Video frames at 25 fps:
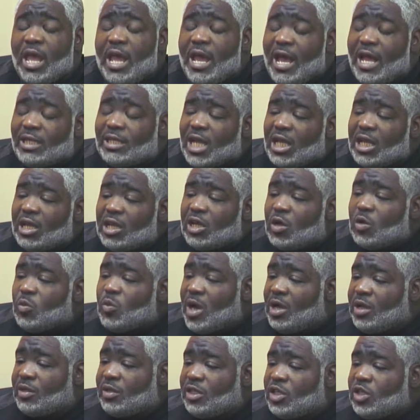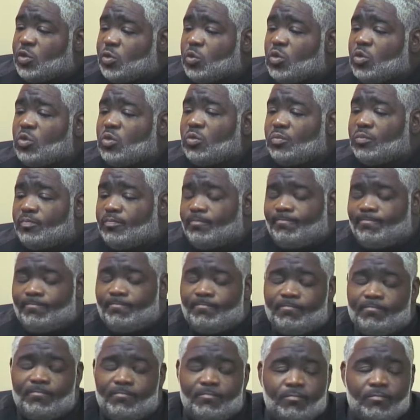As I look around this room,
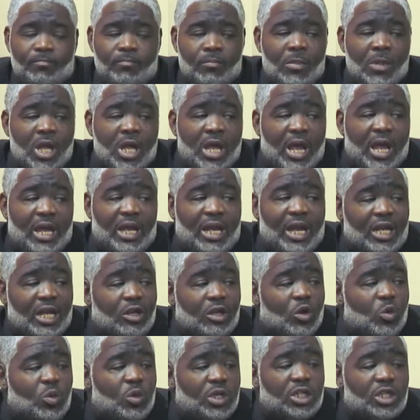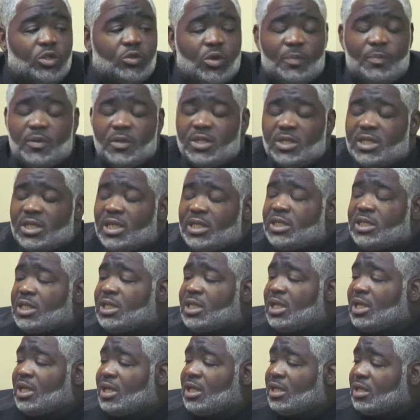and I know what is represented
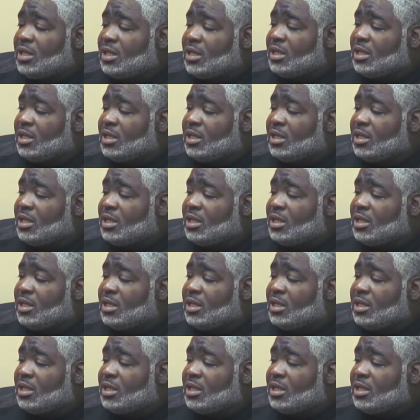here,